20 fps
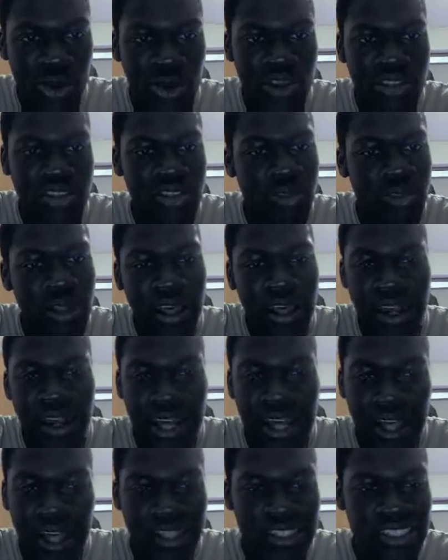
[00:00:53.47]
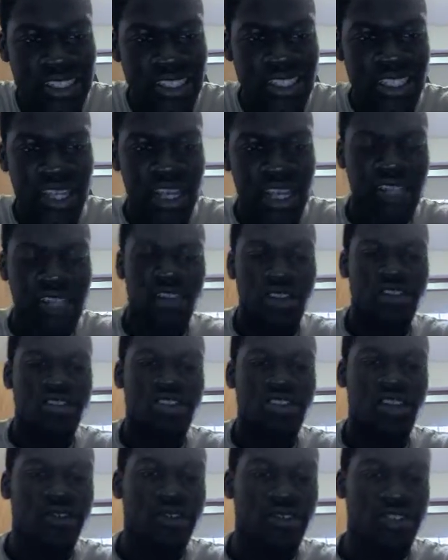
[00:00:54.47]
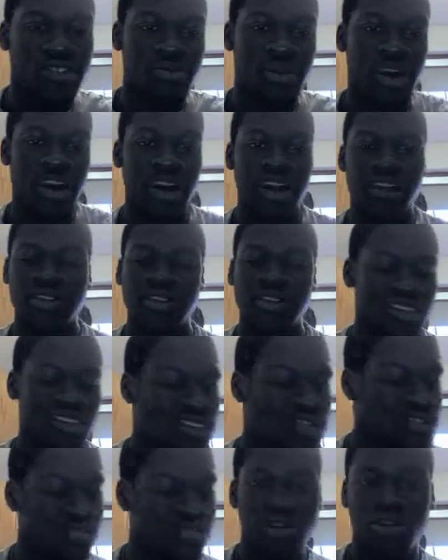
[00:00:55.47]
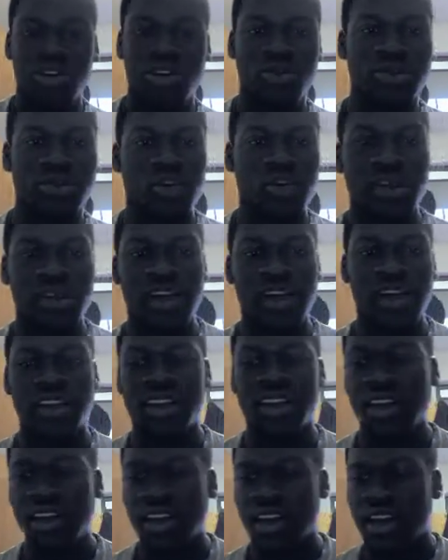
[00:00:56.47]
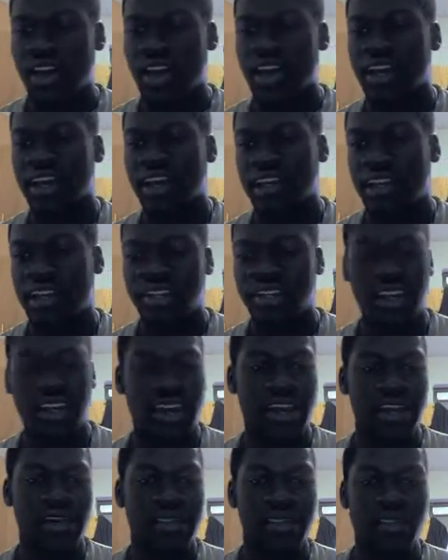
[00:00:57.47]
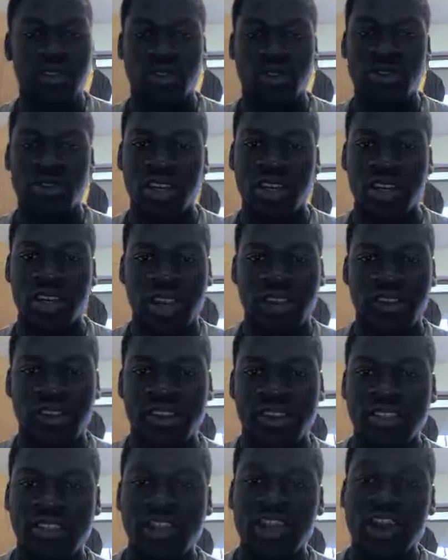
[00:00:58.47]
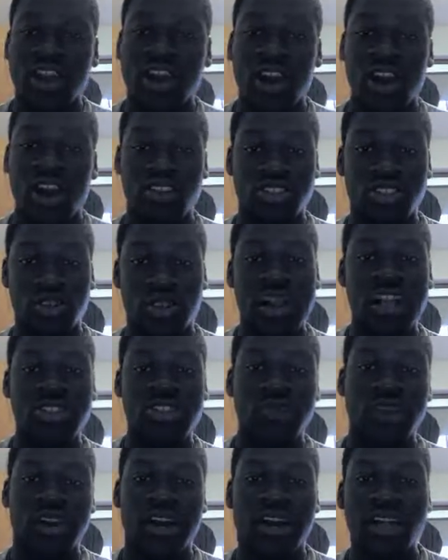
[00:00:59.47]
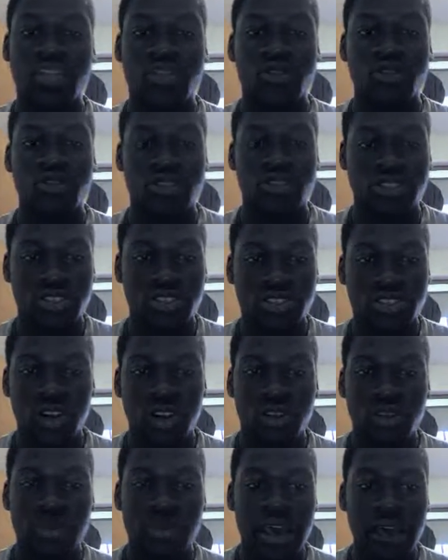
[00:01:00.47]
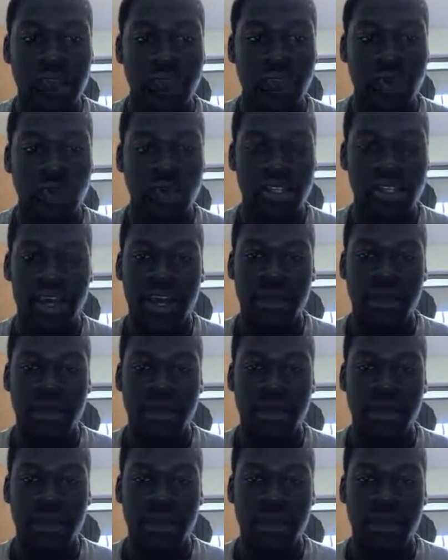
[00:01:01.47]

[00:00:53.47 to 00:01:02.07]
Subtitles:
He's applying to colleges. He has other stuff on his mind. I was like, good, don't even worry about it. I can take care of this. I'm taking care of this. So last week, I told you to start Matt Forte.